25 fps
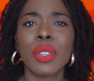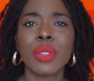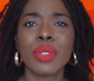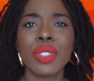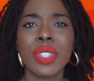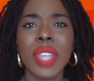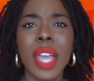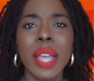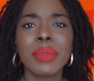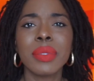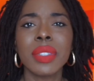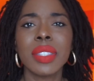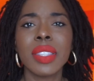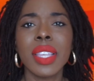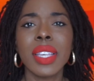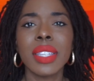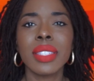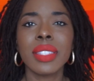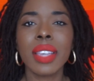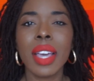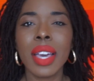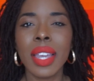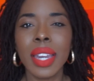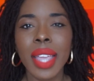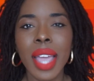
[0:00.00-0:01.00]
those types of
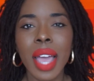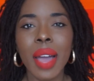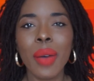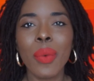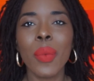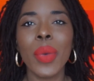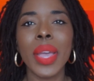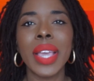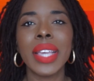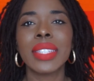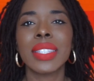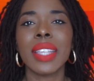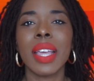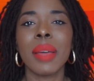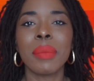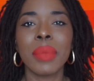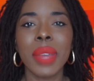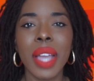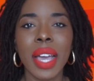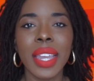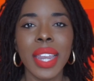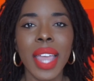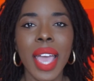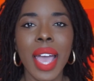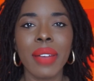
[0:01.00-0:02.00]
things, cutting out waste. I'm
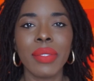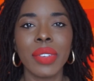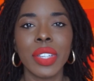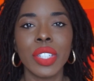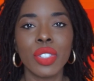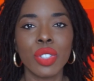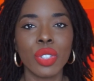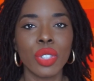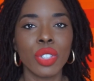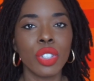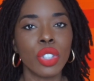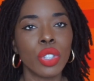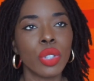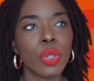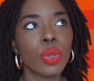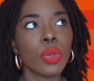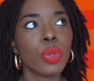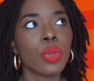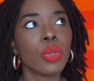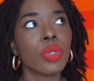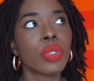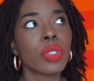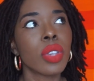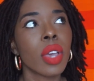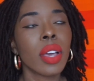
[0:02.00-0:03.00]
not having to
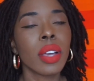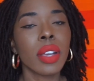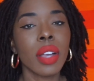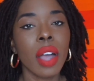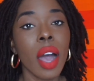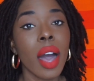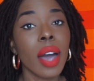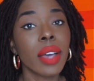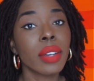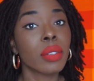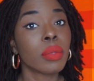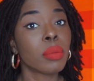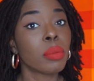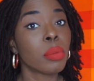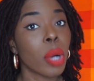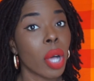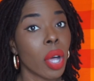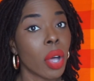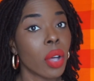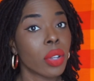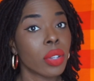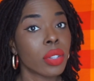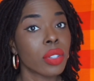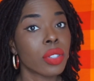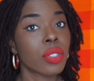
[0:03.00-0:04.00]
use cotton
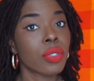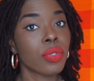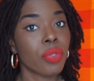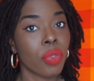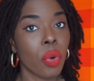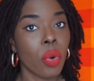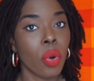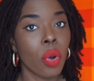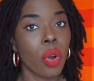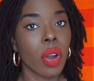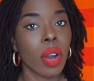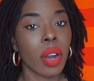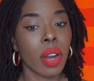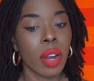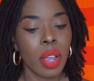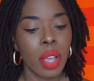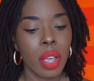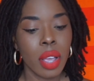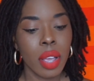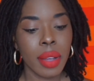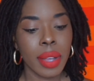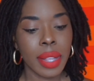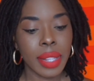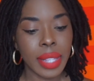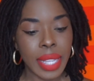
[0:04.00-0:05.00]
balls for
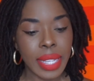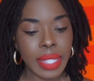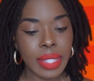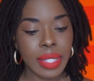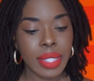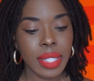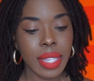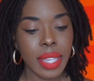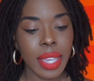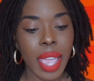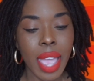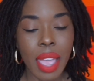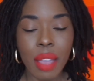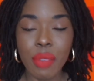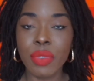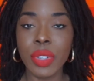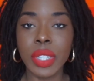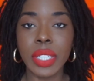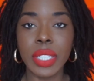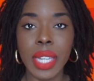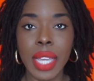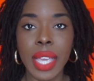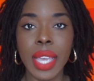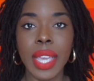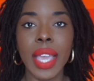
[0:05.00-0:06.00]
cleansing
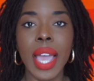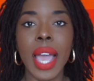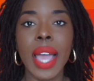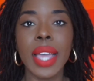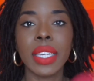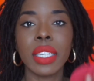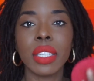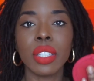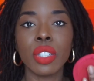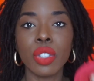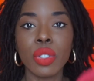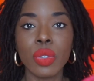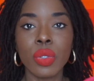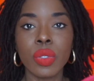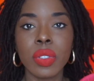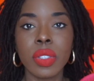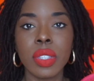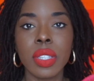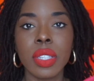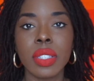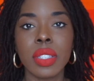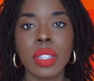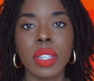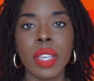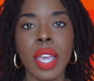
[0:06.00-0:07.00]
every day. I can use
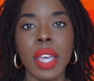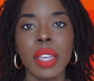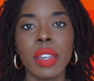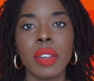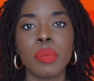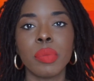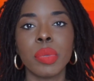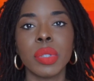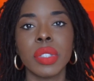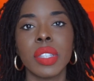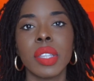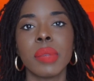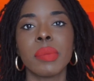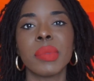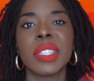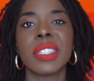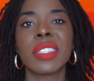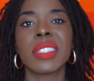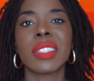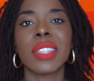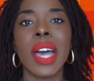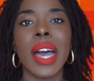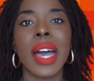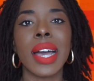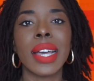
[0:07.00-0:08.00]
these and kind of put them
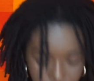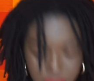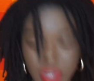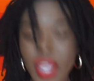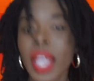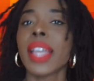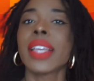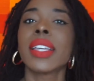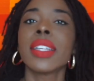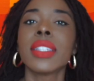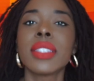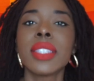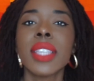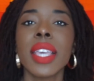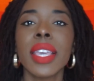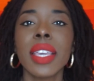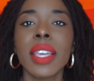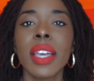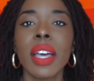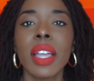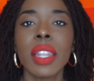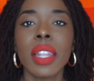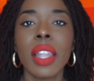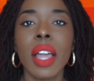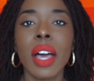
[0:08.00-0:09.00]
aside. I could
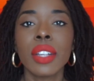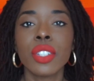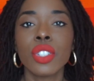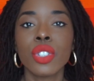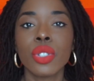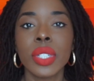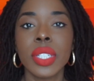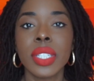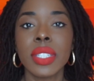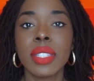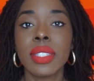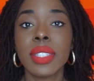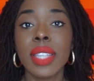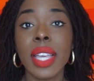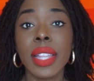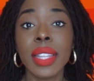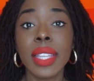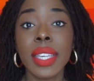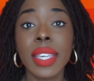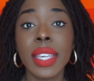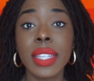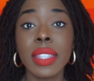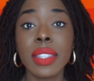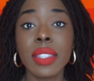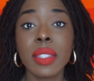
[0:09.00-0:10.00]
take a laundry's
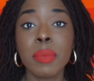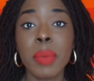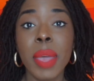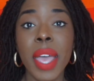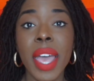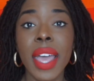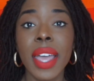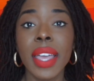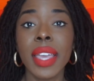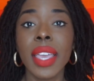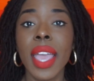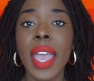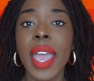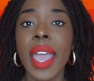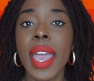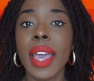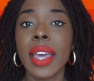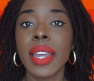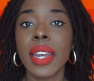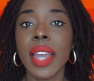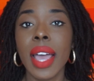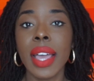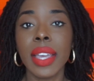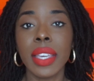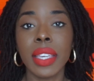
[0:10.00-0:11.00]
delicates bag
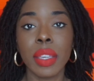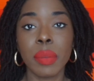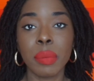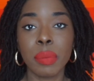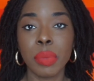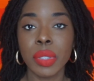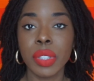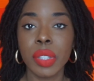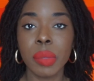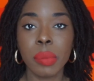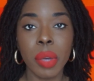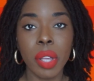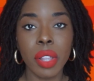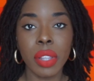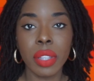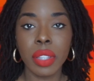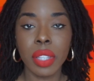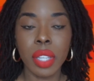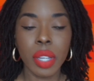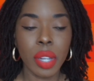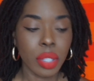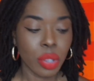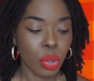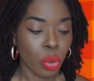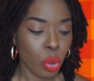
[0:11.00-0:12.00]
and I can put them all in
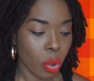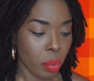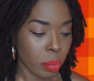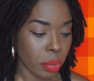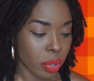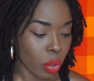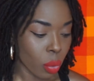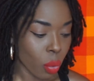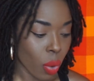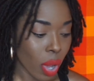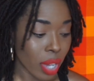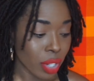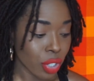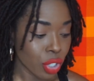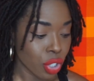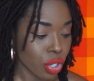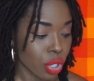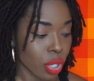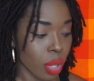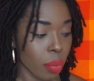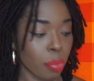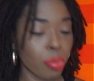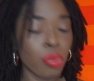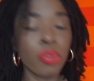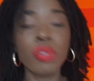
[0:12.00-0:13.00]
there and throw them in the wash.
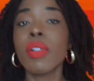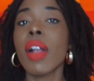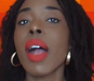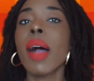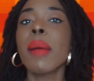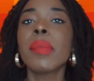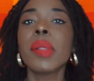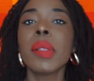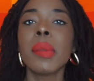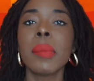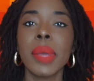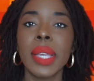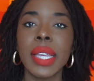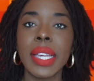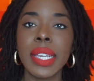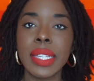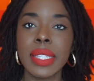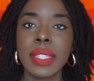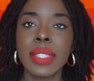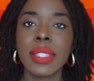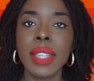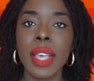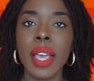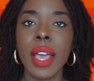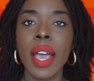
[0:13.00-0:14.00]
The problem
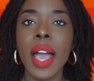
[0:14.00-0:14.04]
is